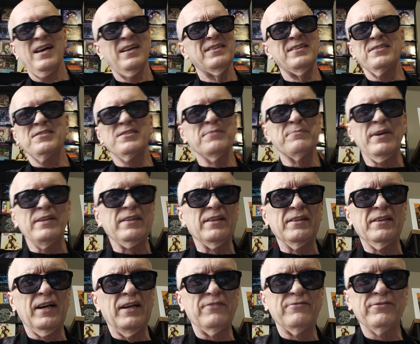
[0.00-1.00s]
Doesn't make the
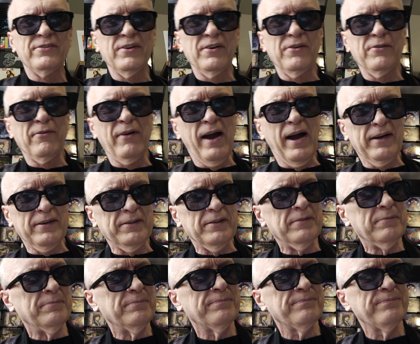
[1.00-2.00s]
cut for a
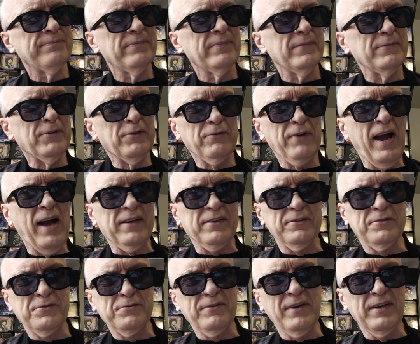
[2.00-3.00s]
rocker. We're
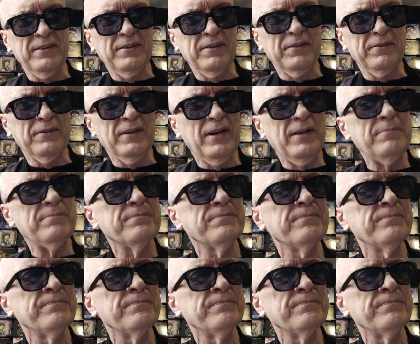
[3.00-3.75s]
rockers around here, right?